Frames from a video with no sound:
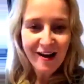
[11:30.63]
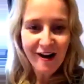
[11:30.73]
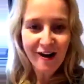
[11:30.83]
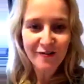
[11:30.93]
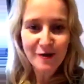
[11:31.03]

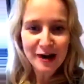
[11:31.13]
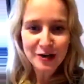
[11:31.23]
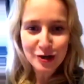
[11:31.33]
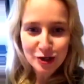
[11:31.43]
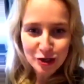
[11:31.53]
of my
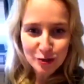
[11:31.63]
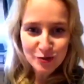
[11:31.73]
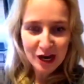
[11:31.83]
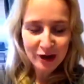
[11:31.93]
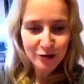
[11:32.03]
YouTube
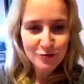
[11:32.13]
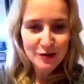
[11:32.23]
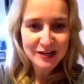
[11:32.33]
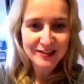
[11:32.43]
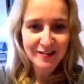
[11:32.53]
channel,
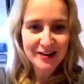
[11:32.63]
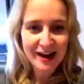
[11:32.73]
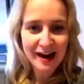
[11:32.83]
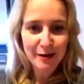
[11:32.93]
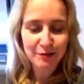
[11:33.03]
because I've now
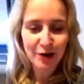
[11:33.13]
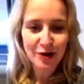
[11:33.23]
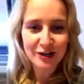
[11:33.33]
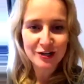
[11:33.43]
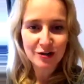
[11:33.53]

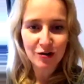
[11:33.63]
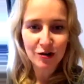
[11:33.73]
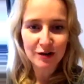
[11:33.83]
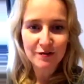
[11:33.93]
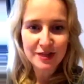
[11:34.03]
uploaded
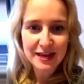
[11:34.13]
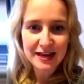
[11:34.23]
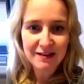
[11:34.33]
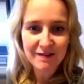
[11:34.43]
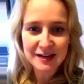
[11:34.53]
all of
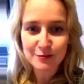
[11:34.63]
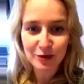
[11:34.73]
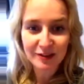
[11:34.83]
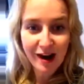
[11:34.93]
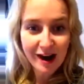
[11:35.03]
the Facebook
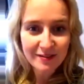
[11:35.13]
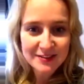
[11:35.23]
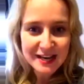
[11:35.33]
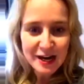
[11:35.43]
Lives